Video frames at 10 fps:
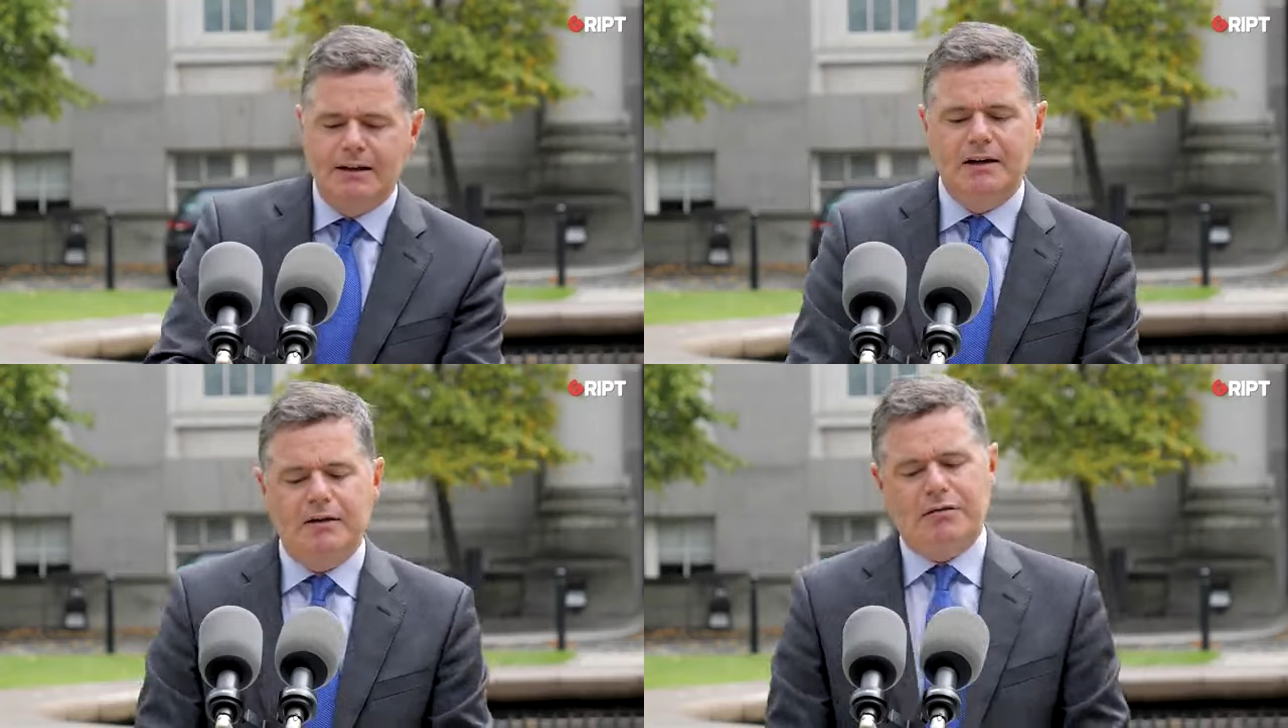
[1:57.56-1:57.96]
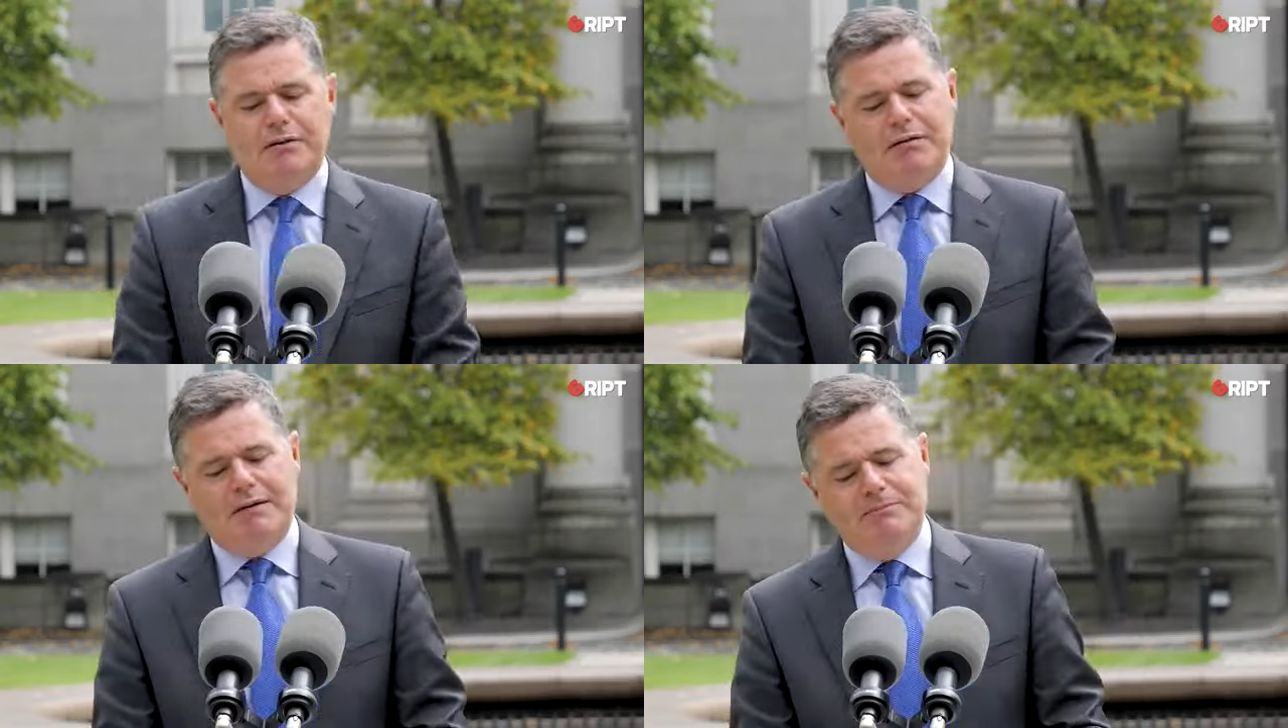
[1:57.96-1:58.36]
I think it's
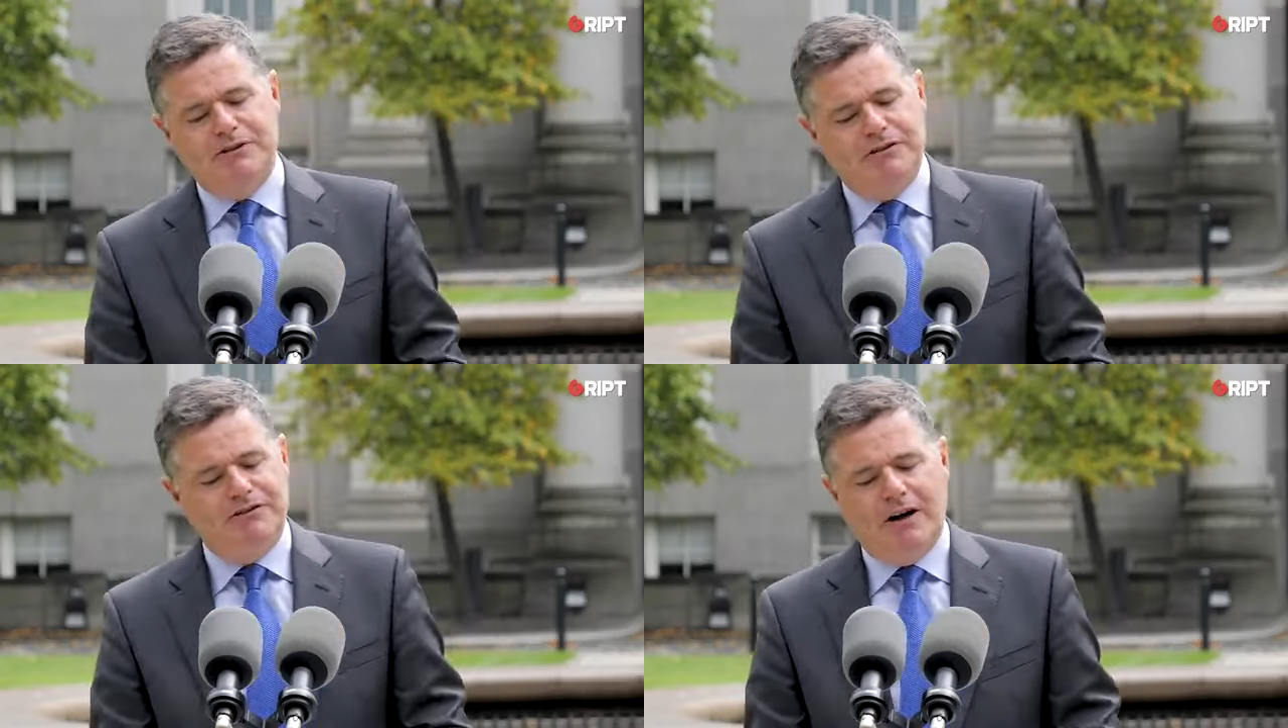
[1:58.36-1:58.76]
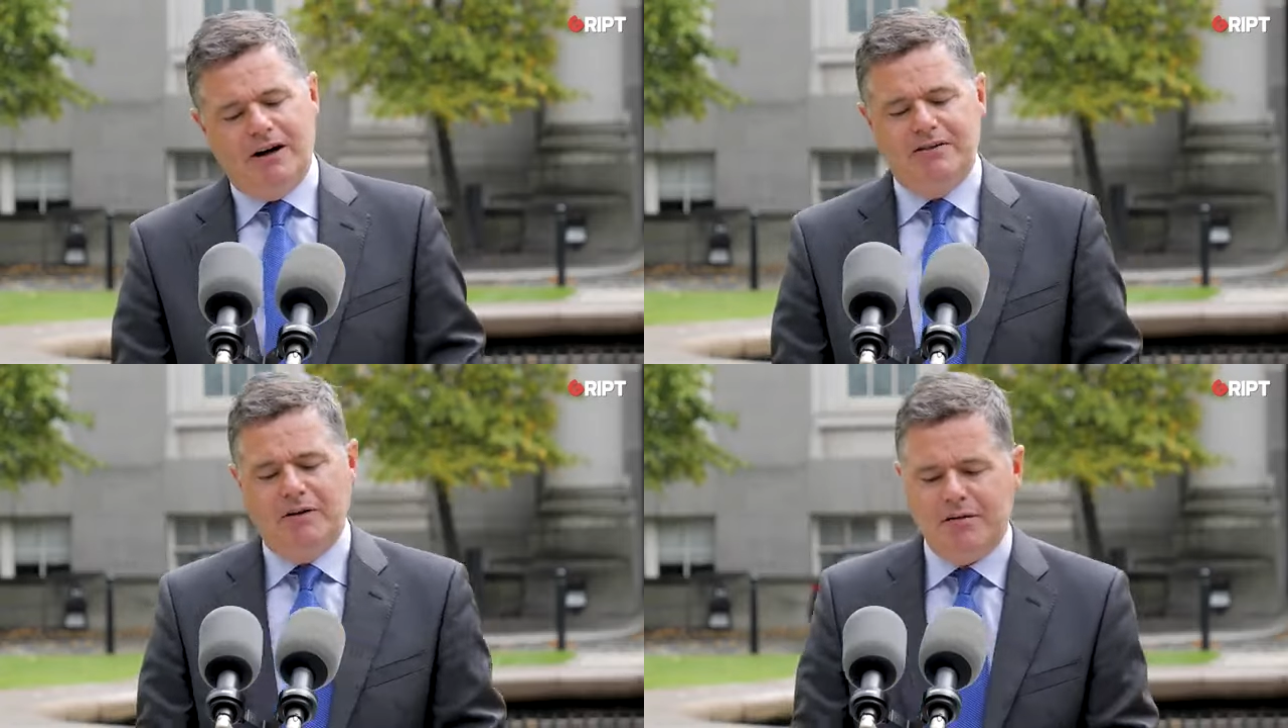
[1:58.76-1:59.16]
a step too
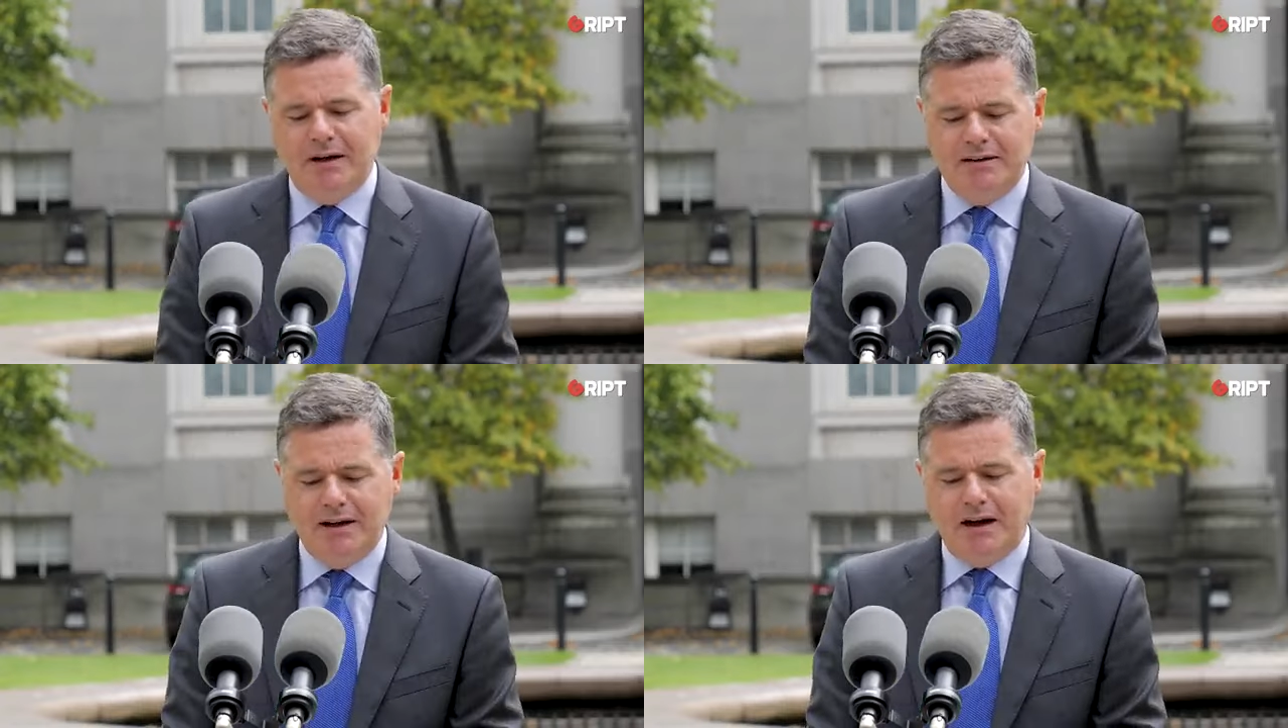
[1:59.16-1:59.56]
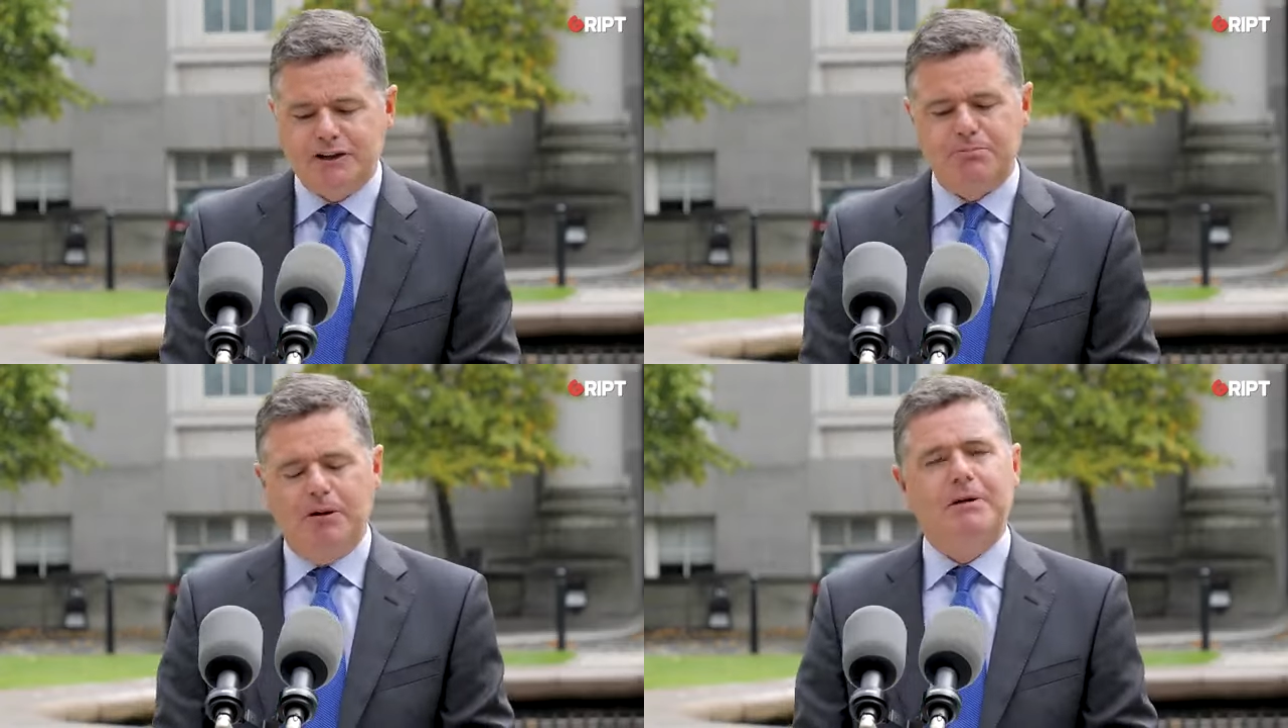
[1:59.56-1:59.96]
far to say the
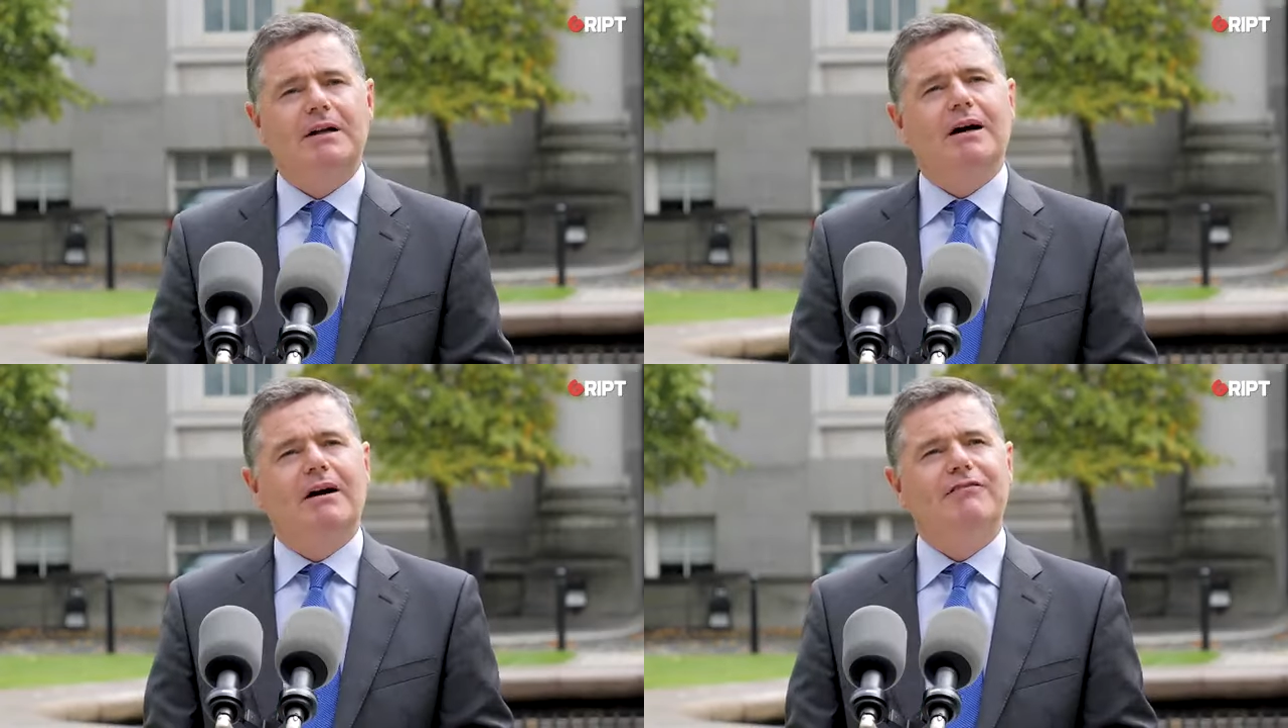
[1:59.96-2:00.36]
Irish public